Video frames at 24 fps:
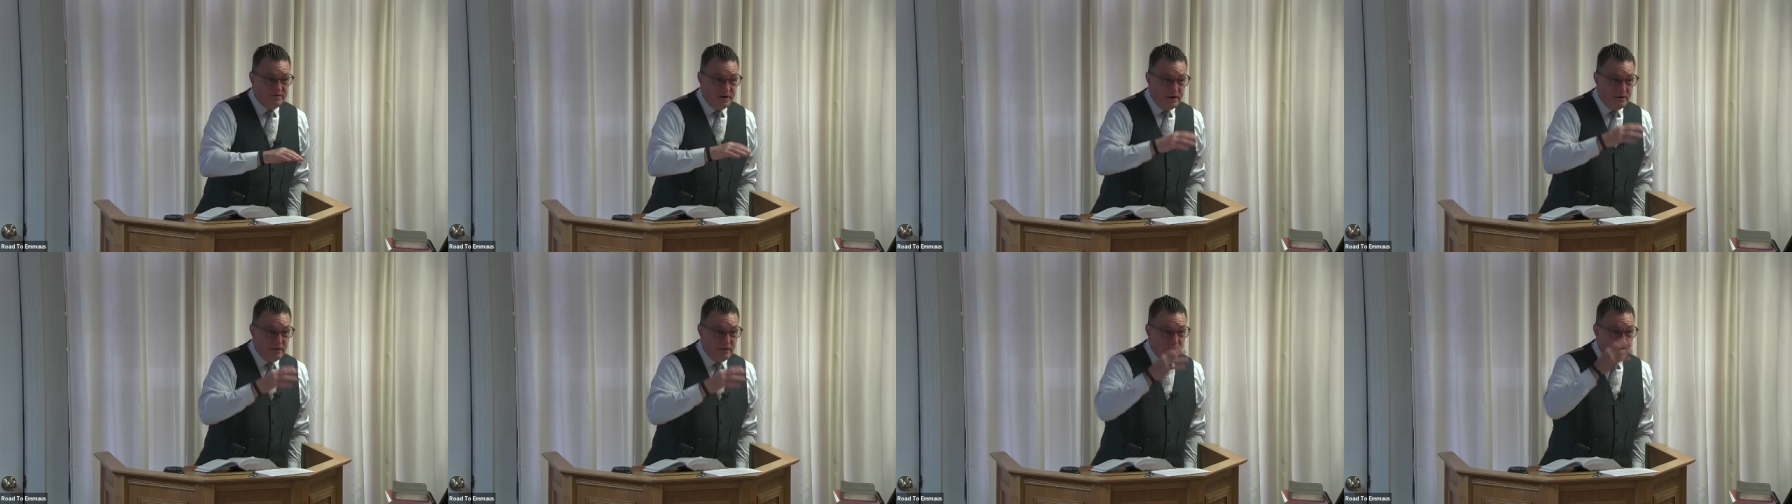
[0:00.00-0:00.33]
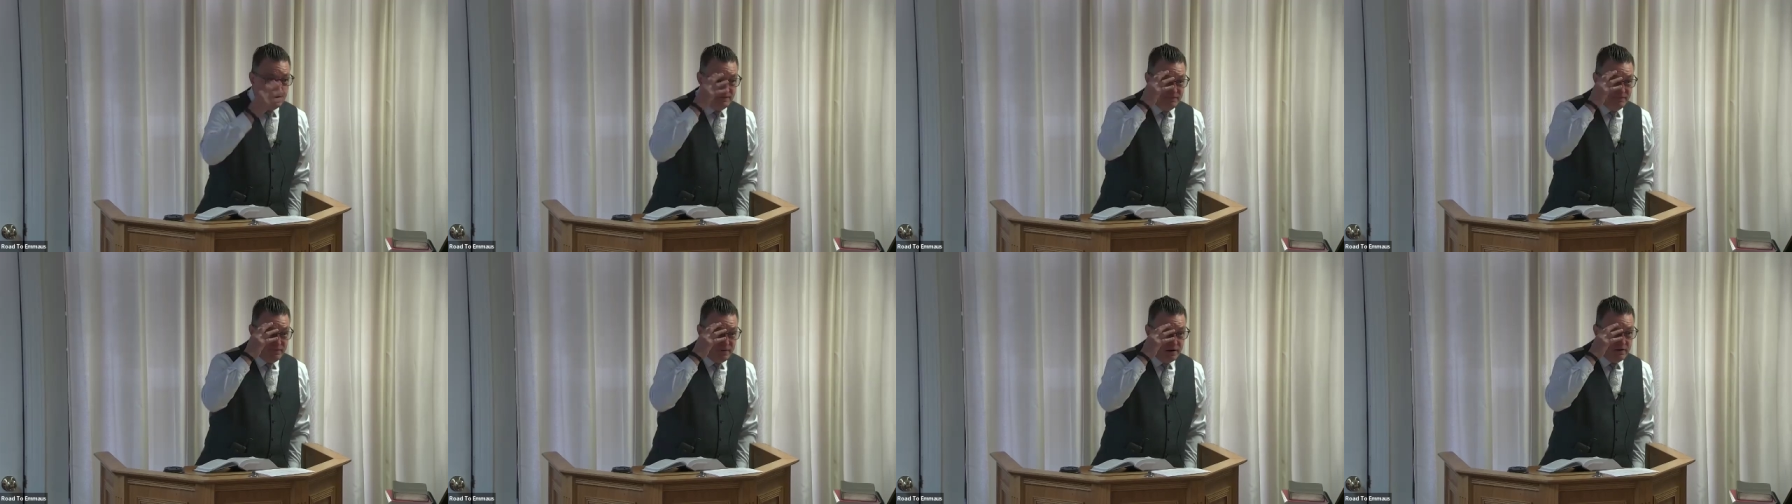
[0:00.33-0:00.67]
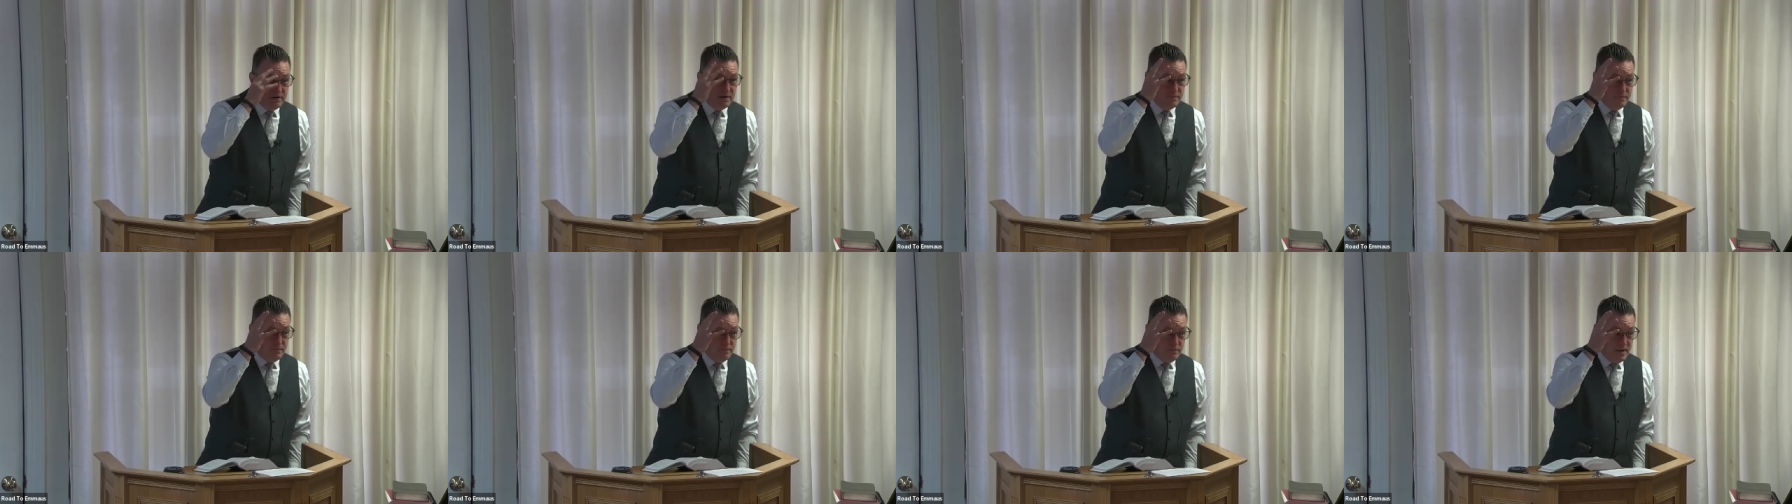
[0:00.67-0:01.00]
very
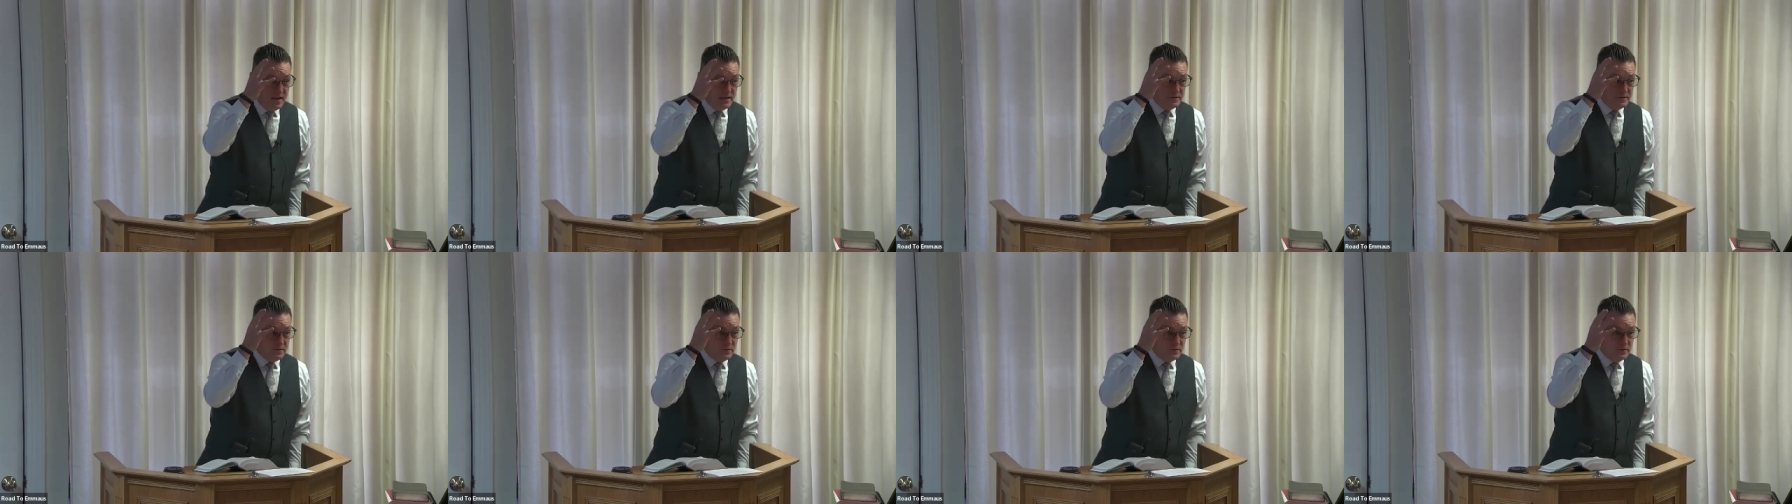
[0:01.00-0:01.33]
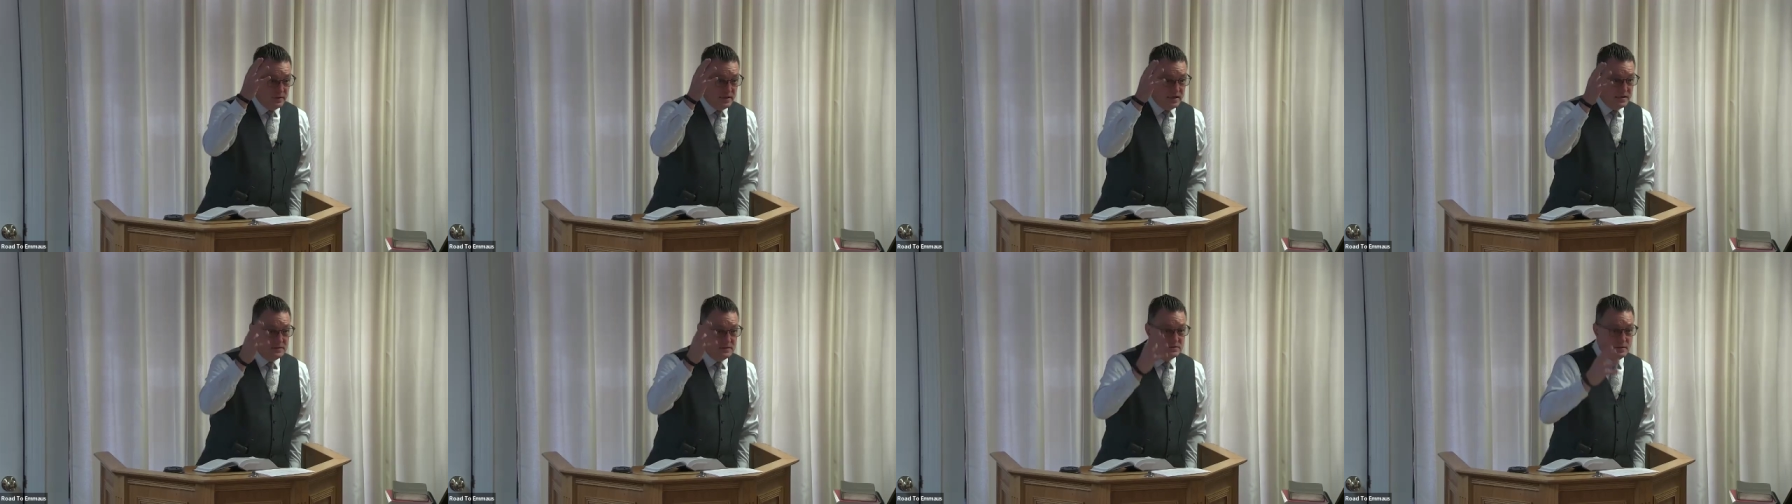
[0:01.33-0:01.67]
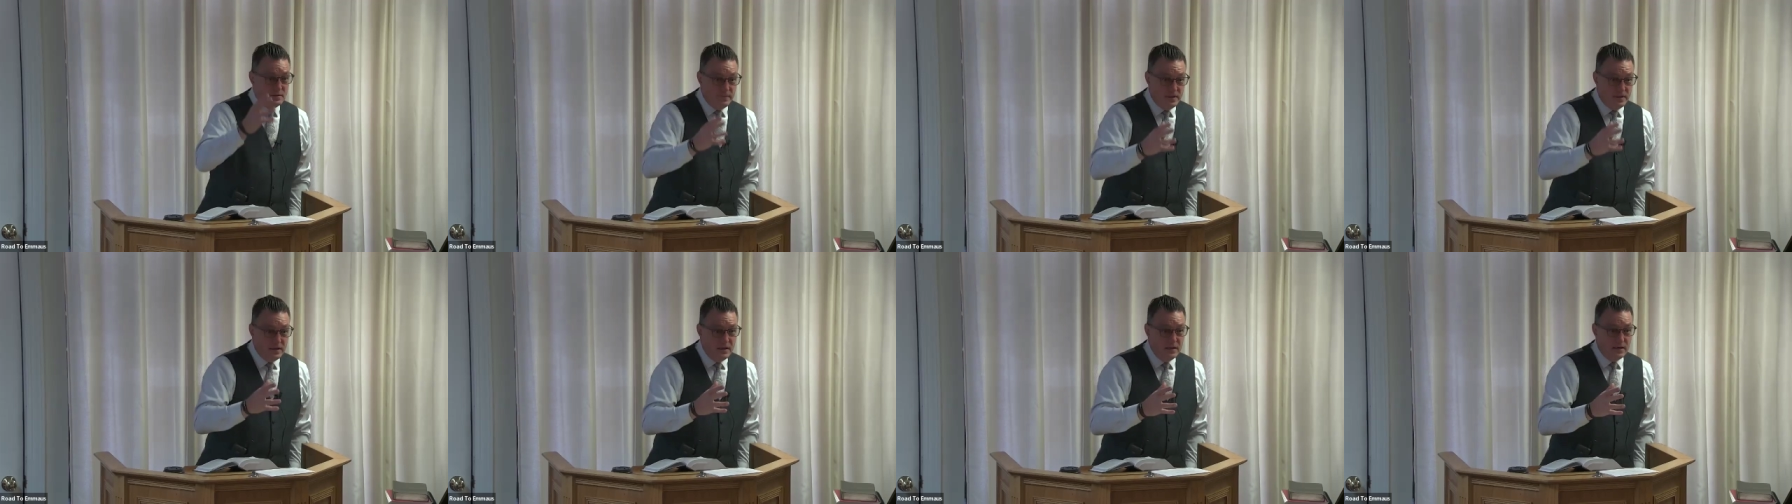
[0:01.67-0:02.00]
very mental
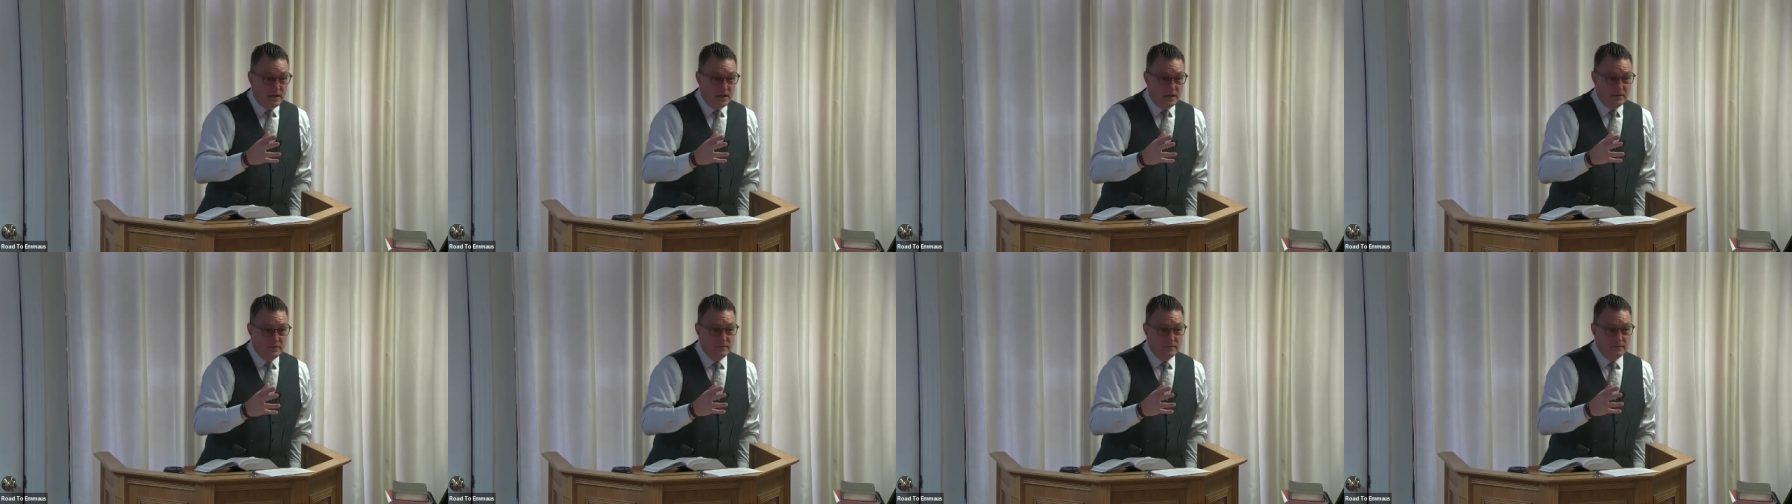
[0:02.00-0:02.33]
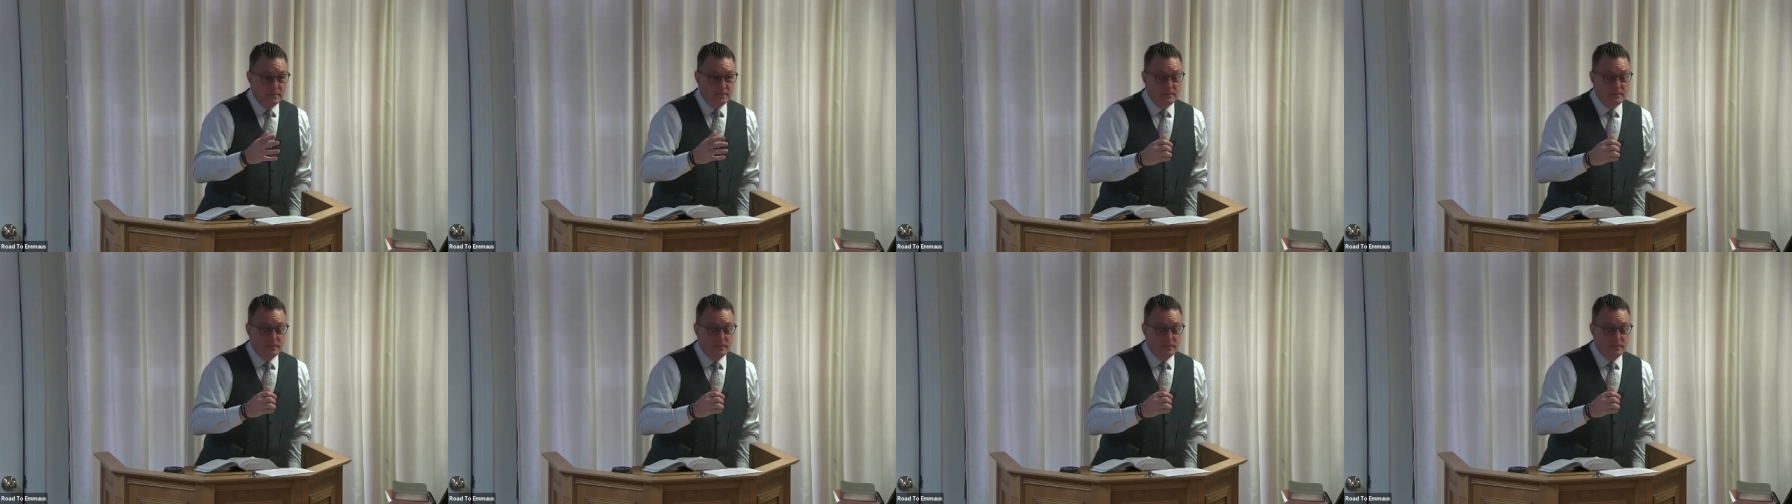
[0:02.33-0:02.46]
instability.